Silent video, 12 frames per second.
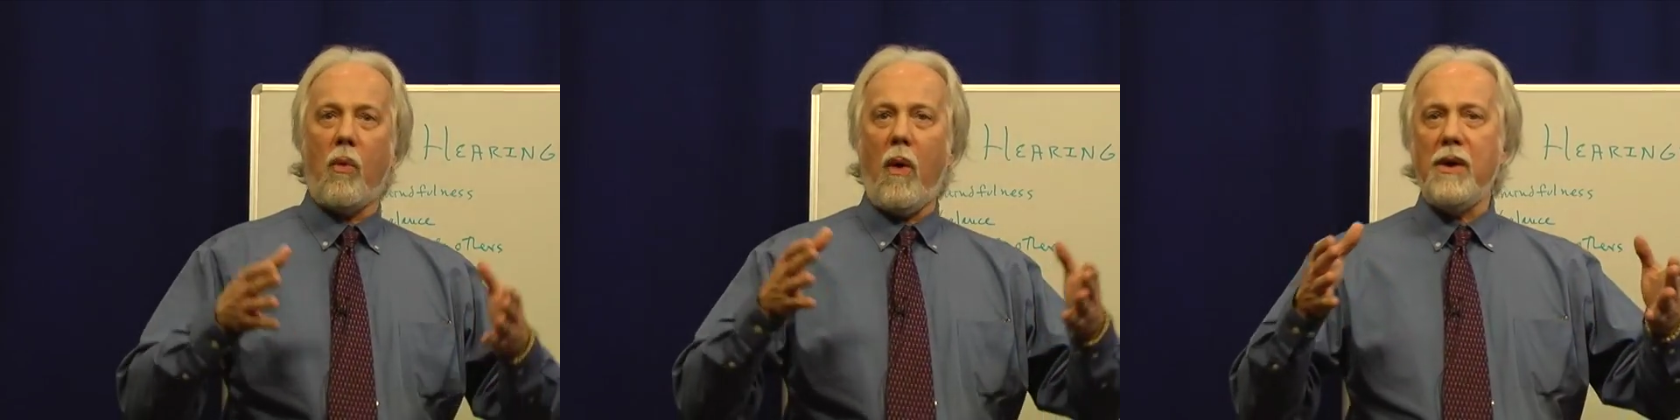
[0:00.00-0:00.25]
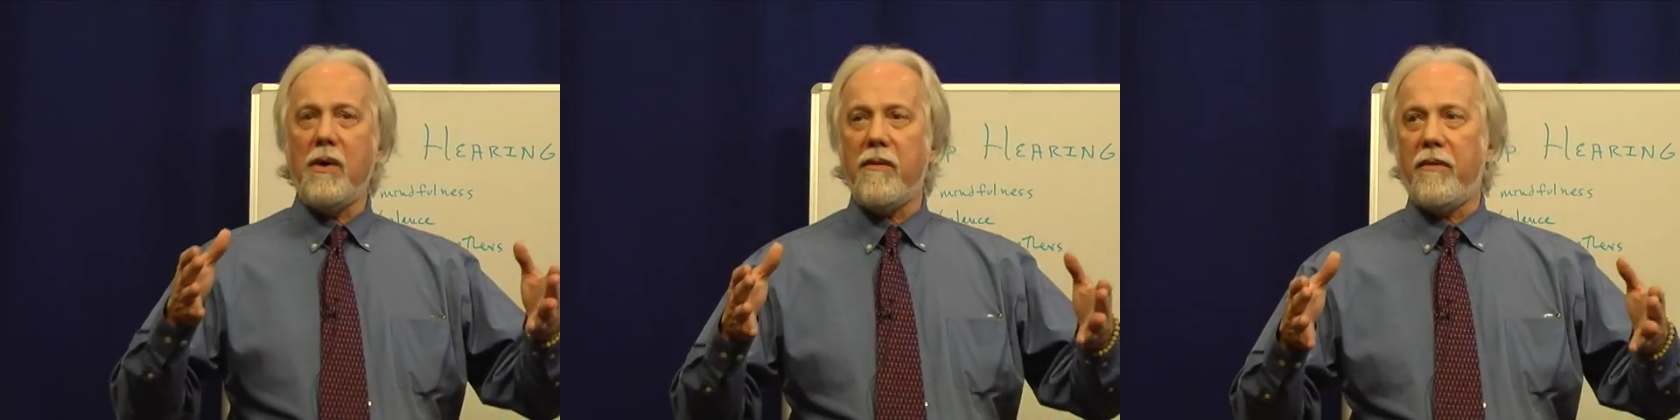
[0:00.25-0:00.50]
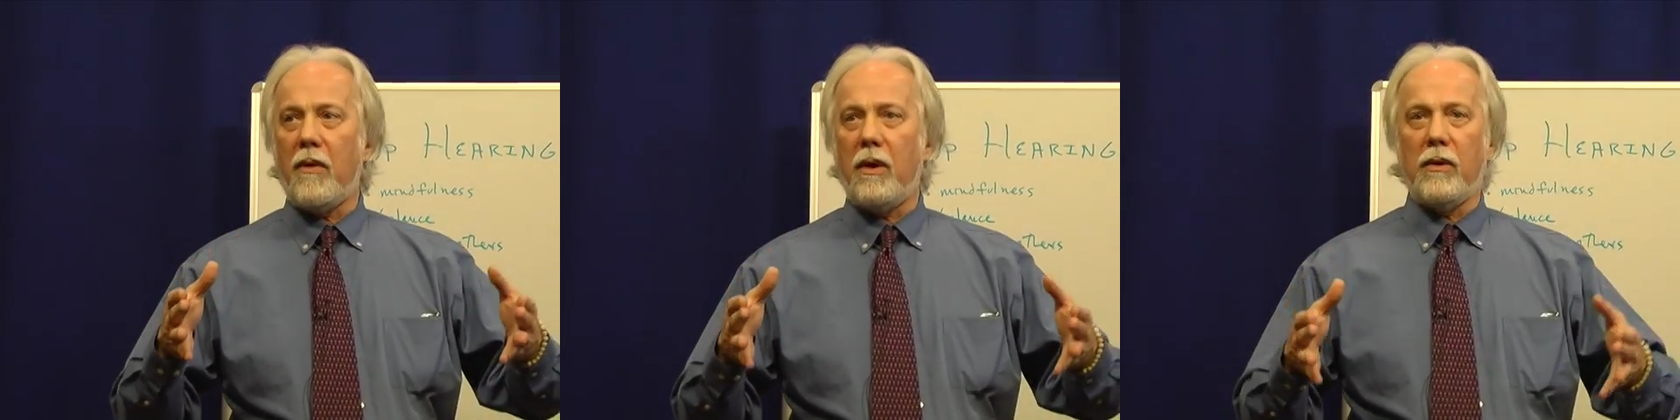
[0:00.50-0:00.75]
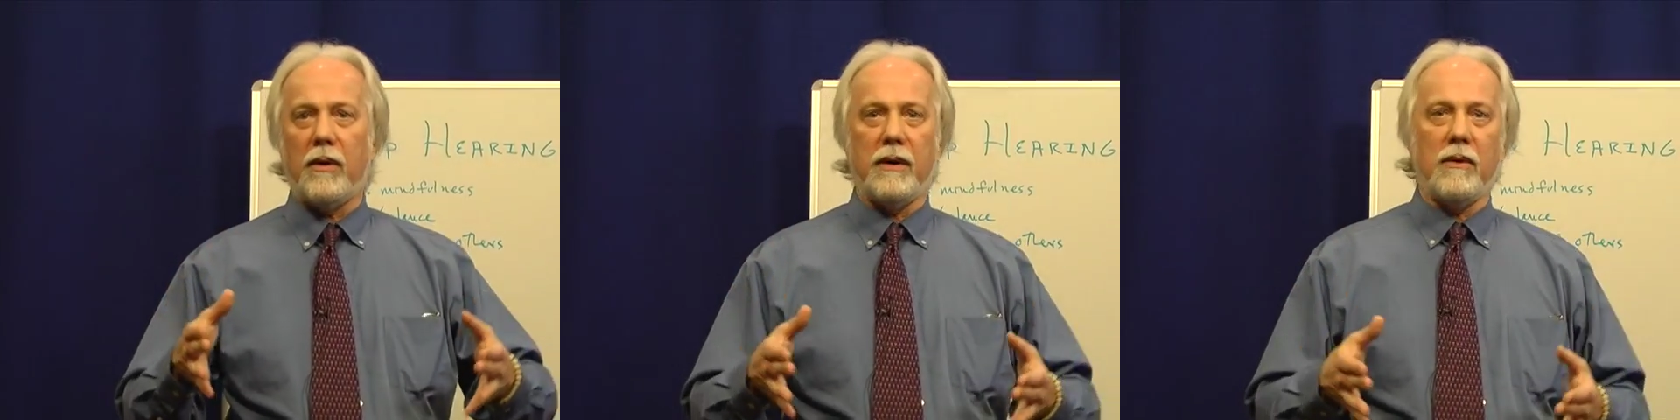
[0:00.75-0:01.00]
wonderful
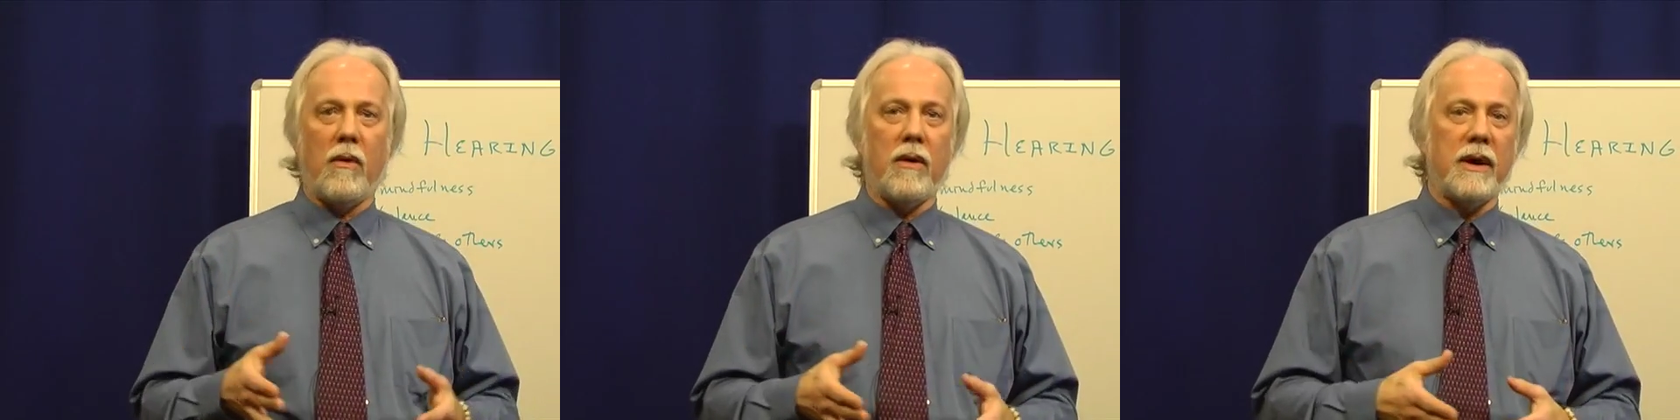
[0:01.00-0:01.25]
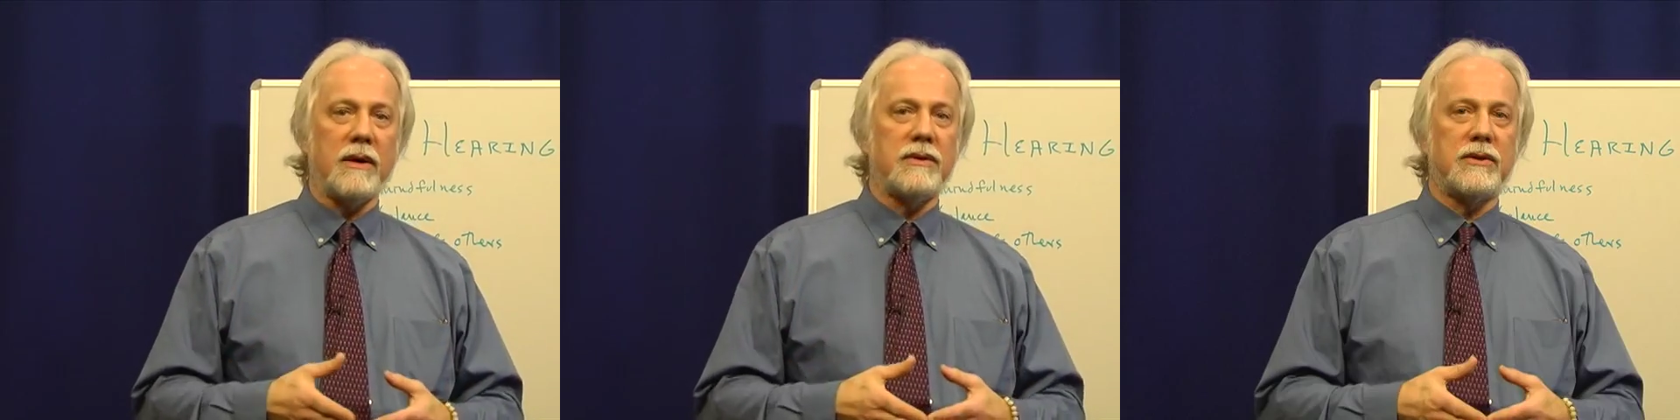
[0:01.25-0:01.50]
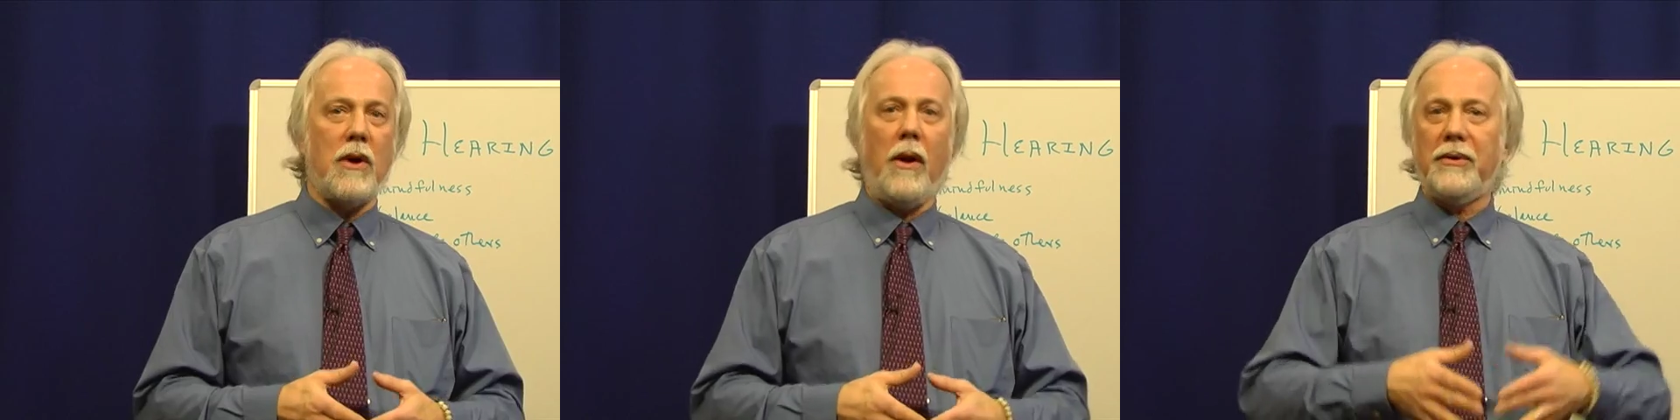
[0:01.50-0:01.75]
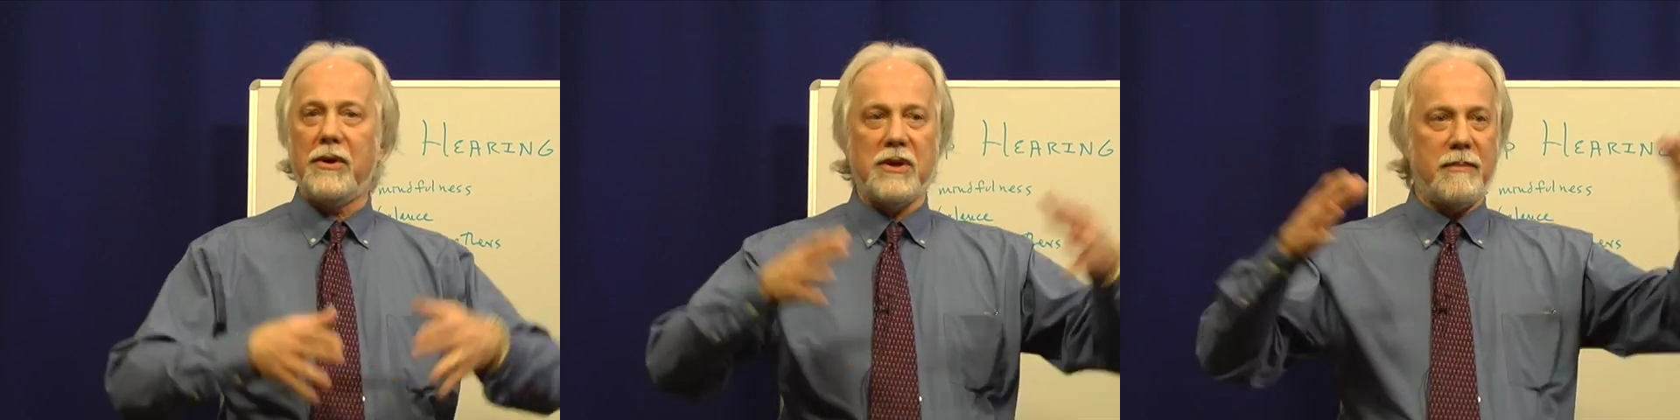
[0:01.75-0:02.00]
or
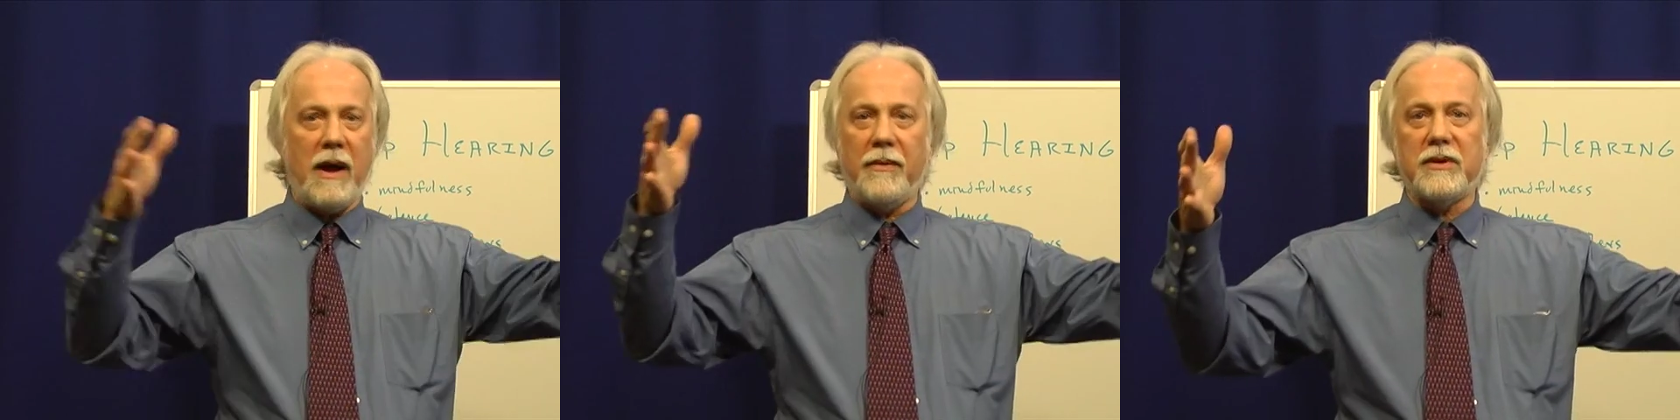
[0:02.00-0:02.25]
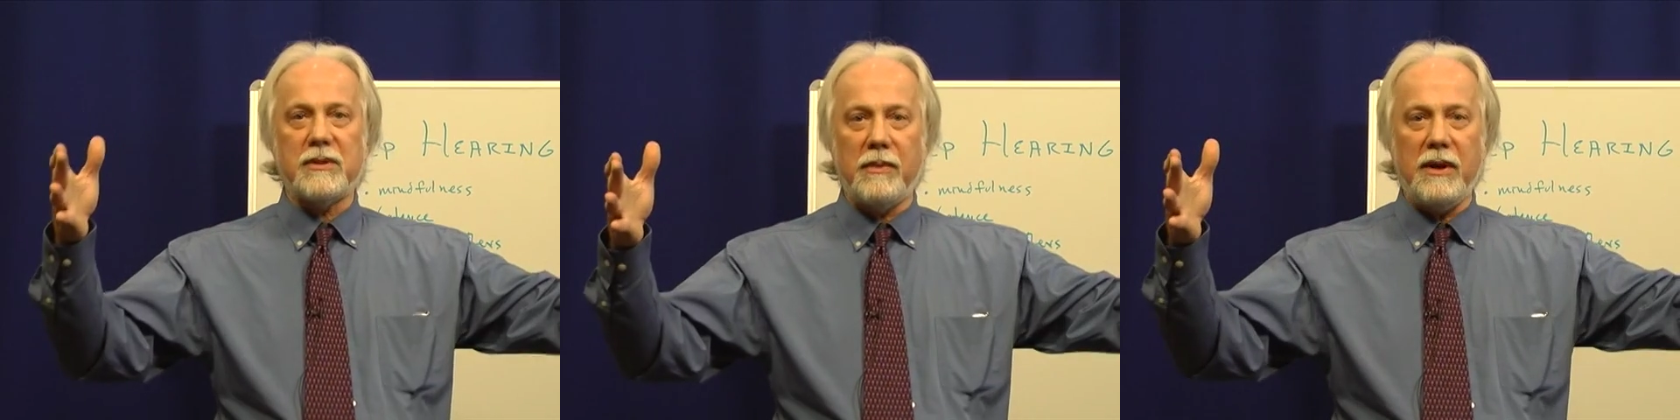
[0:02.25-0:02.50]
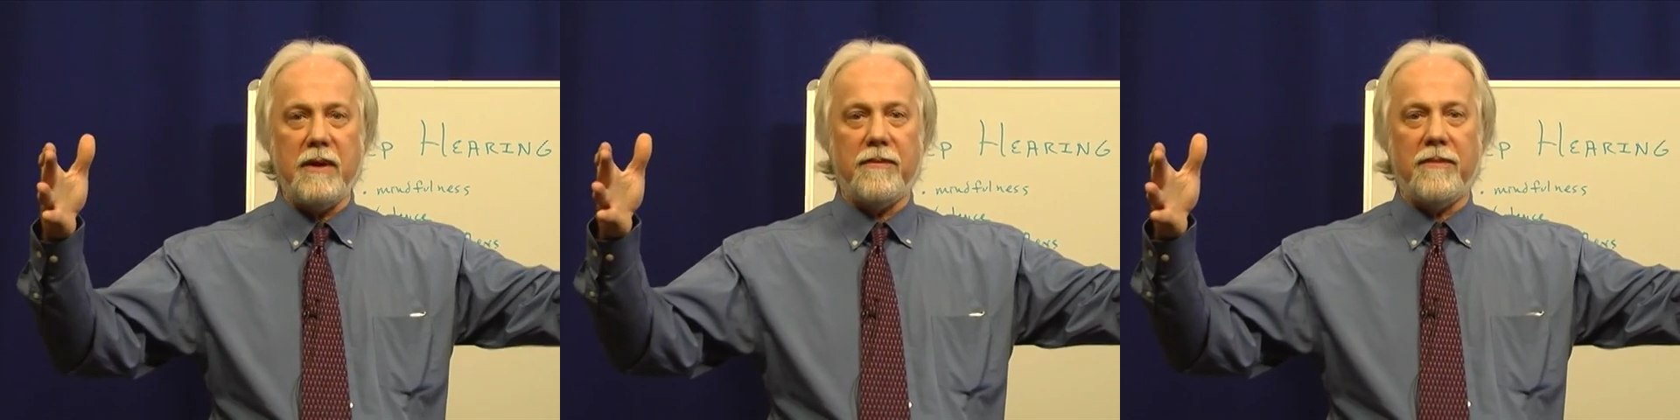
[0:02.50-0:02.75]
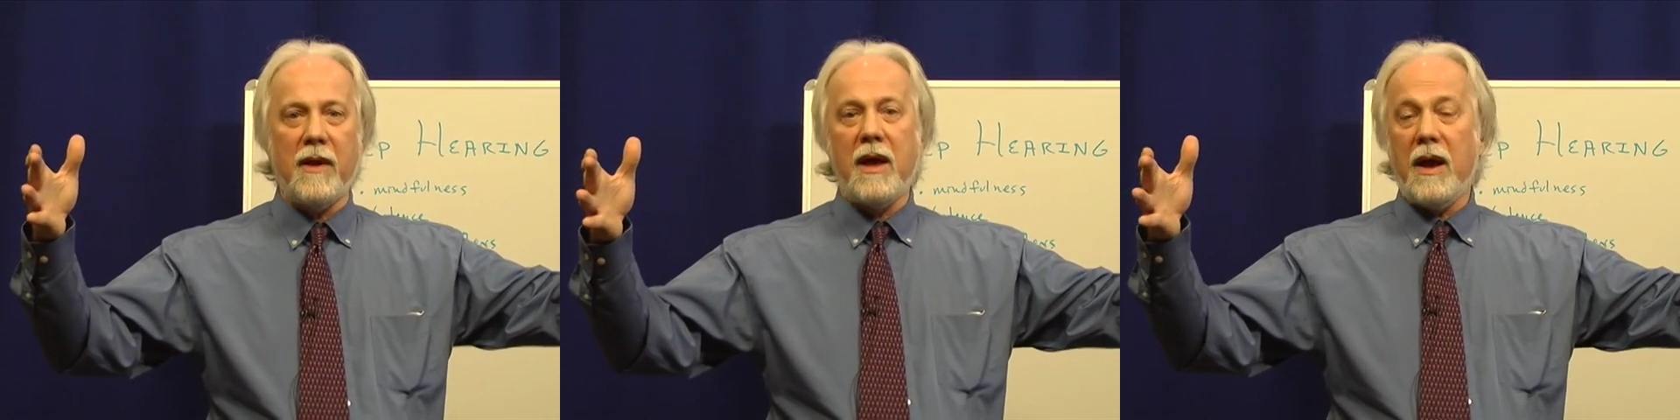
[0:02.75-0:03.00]
exultant about this belief.